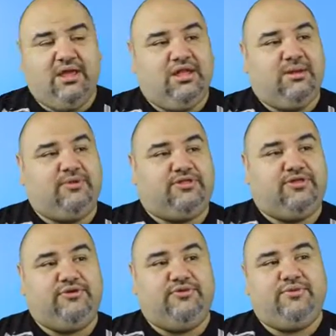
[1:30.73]
Number
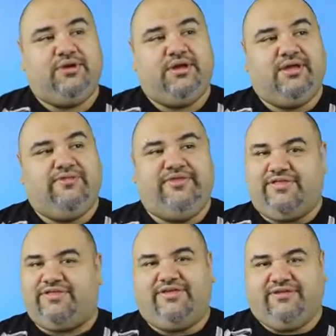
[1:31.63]
two,
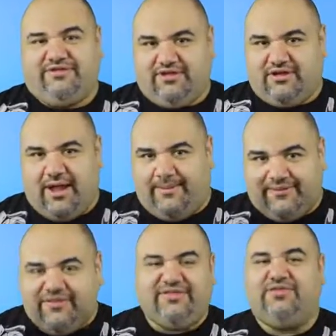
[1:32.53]
this is
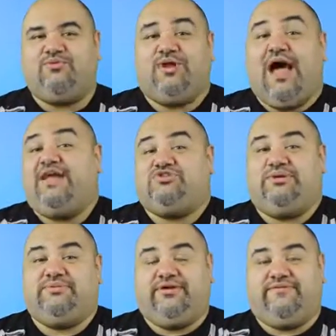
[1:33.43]
what I
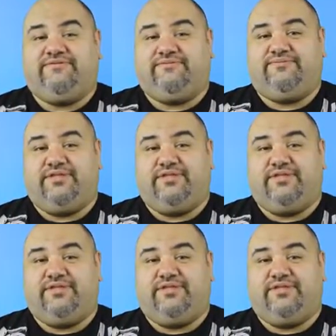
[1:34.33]
dreamed of.